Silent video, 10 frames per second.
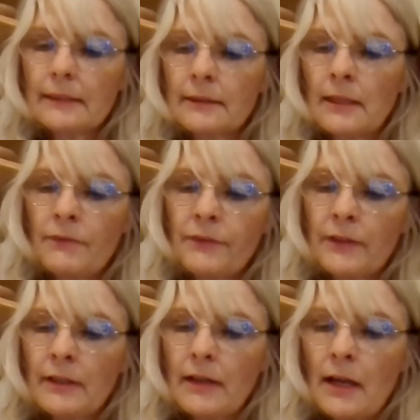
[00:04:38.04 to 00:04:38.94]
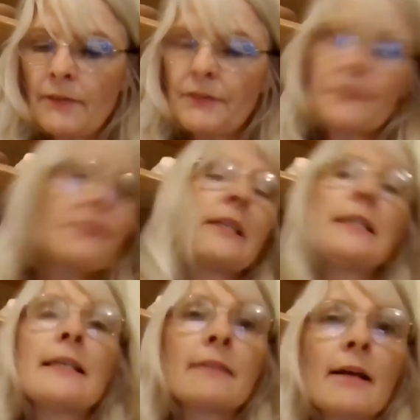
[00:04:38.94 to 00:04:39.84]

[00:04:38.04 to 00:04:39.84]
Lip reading: so for over 15 years,